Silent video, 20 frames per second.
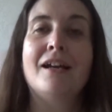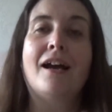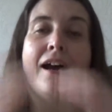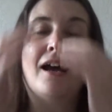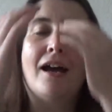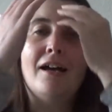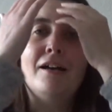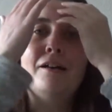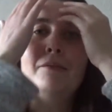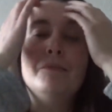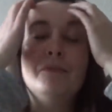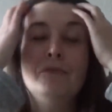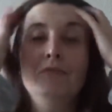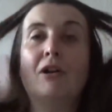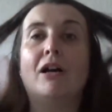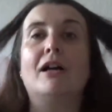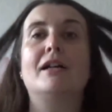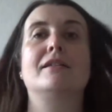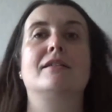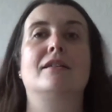
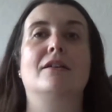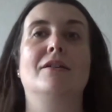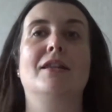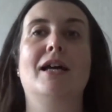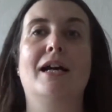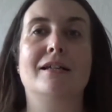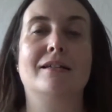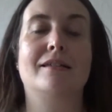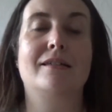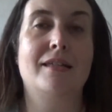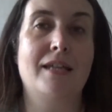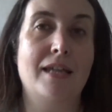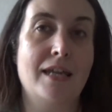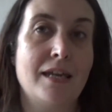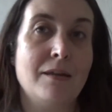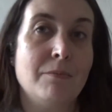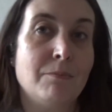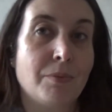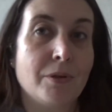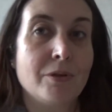Right, so that's
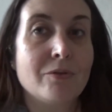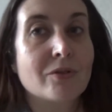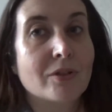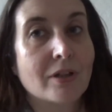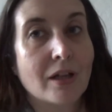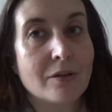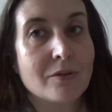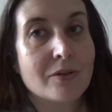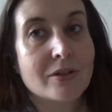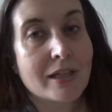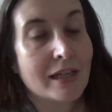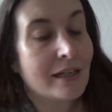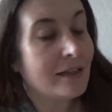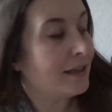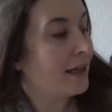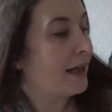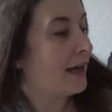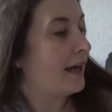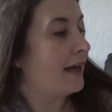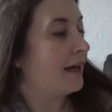the Boots Glow
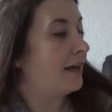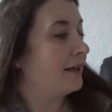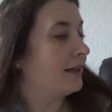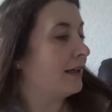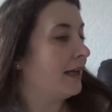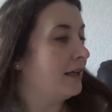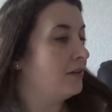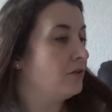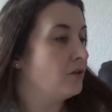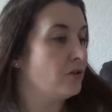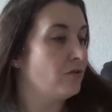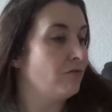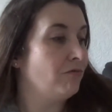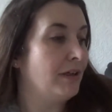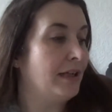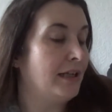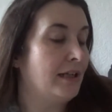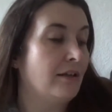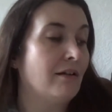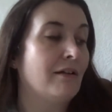skincare. Again, just
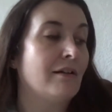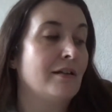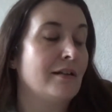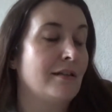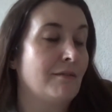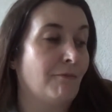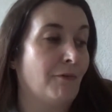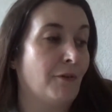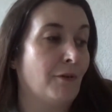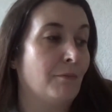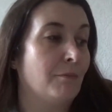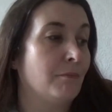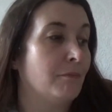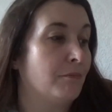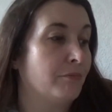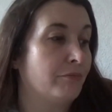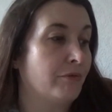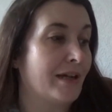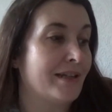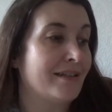really nice for
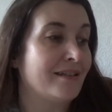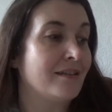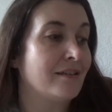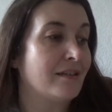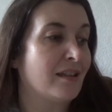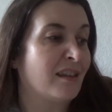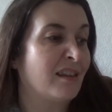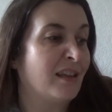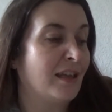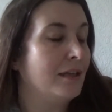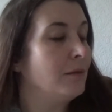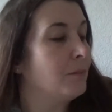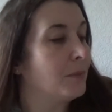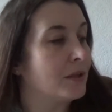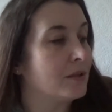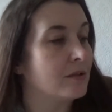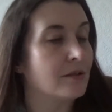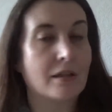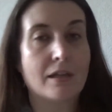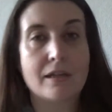presents, I think,
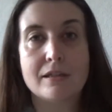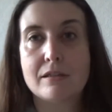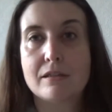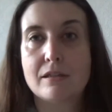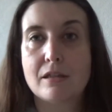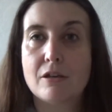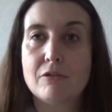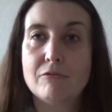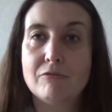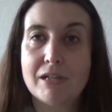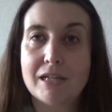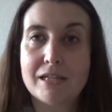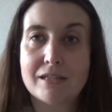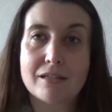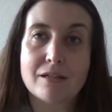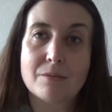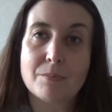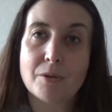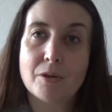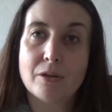because it is so
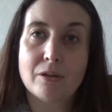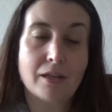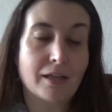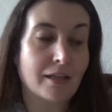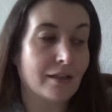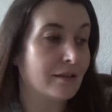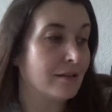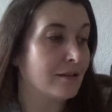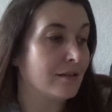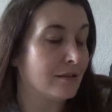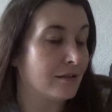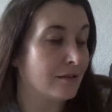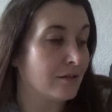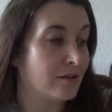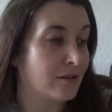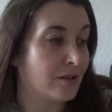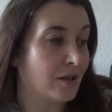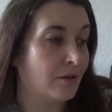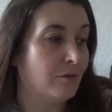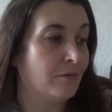reasonable and
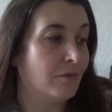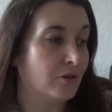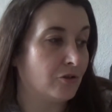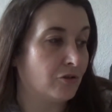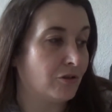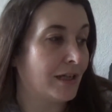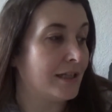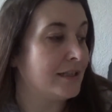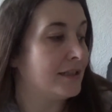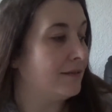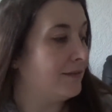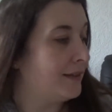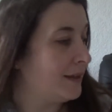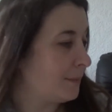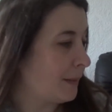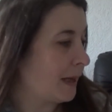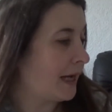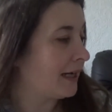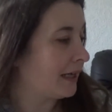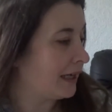so attractively
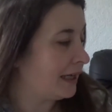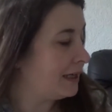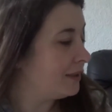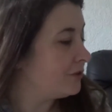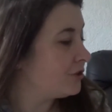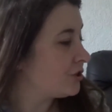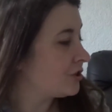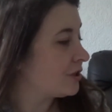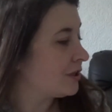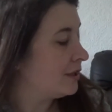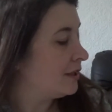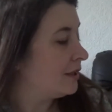packaged.